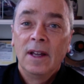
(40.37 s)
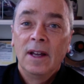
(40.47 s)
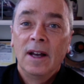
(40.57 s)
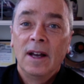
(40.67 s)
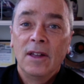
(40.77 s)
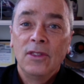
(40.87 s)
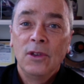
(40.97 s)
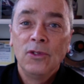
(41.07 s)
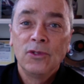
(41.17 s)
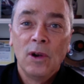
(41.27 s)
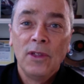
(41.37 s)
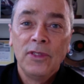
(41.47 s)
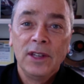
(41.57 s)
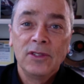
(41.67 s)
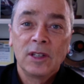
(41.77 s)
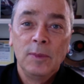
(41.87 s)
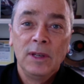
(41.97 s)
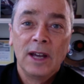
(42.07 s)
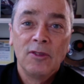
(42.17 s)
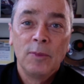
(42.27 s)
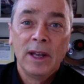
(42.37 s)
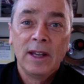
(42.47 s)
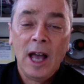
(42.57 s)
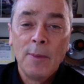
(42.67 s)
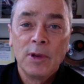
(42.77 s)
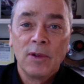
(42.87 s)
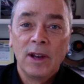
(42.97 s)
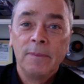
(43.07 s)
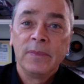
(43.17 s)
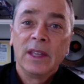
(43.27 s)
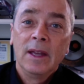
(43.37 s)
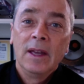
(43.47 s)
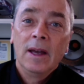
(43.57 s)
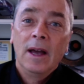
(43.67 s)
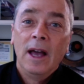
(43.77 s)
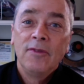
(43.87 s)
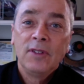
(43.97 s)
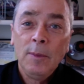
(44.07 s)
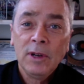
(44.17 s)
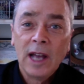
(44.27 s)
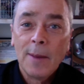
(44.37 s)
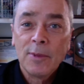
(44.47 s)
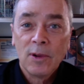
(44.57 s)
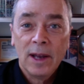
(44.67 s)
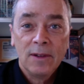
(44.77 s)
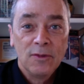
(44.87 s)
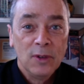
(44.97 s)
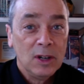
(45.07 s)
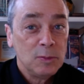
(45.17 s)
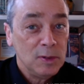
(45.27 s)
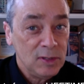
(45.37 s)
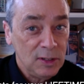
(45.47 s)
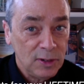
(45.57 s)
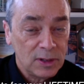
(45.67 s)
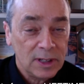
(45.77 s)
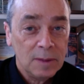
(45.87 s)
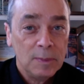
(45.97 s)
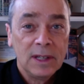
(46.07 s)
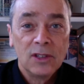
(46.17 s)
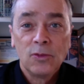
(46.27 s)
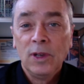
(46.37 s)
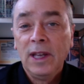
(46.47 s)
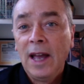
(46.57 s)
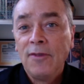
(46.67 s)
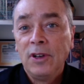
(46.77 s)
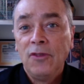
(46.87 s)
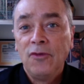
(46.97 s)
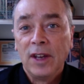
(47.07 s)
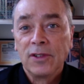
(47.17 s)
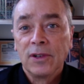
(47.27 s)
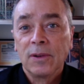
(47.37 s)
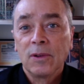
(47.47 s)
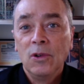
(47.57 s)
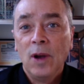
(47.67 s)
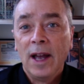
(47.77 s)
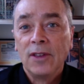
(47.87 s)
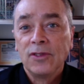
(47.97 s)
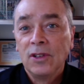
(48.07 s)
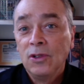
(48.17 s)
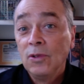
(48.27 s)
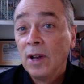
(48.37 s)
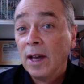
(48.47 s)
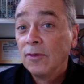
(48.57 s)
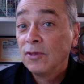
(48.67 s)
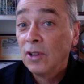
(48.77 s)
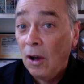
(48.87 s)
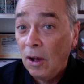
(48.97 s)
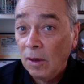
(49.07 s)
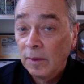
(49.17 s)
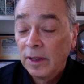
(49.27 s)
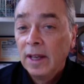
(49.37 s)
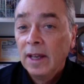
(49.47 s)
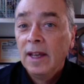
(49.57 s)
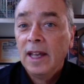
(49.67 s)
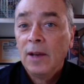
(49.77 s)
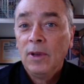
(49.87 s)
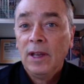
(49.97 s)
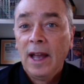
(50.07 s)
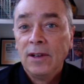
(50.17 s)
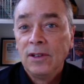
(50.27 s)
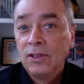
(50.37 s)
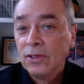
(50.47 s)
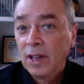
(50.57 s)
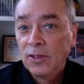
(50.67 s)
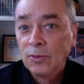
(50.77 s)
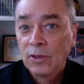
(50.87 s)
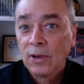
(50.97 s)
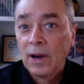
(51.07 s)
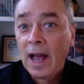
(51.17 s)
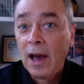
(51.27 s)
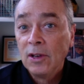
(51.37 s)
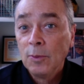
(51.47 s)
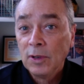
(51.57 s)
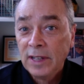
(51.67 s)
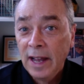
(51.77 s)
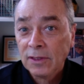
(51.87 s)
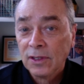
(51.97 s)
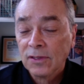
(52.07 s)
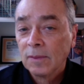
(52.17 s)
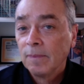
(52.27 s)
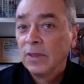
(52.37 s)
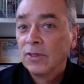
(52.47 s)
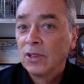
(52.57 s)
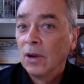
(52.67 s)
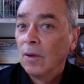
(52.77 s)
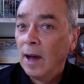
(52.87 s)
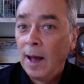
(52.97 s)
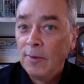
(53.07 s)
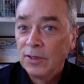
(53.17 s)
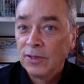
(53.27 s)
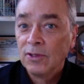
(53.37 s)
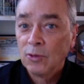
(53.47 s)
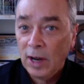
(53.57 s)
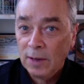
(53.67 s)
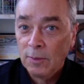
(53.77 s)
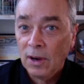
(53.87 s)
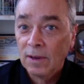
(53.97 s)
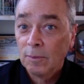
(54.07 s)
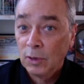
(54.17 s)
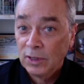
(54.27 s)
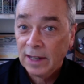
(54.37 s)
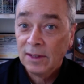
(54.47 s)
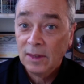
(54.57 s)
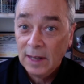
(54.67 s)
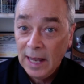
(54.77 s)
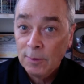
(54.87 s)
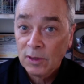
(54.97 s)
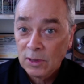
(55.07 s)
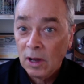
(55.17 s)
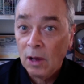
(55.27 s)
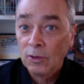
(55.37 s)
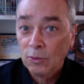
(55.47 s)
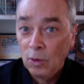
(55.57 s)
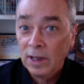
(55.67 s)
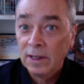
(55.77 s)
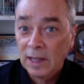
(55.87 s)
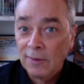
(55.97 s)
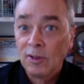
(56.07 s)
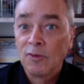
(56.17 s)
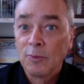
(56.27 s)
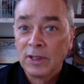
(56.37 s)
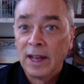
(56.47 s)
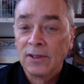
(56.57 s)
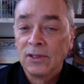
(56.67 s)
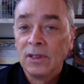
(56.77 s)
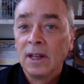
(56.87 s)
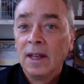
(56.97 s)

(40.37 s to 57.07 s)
Those are all things that can be covered by copyright. I've come to copyright very specifically because we have an inventor who has a new kind of doll, and we had to discuss with her, how do you protect this? And so obviously trademark, protecting the name of the doll, was one level of protection.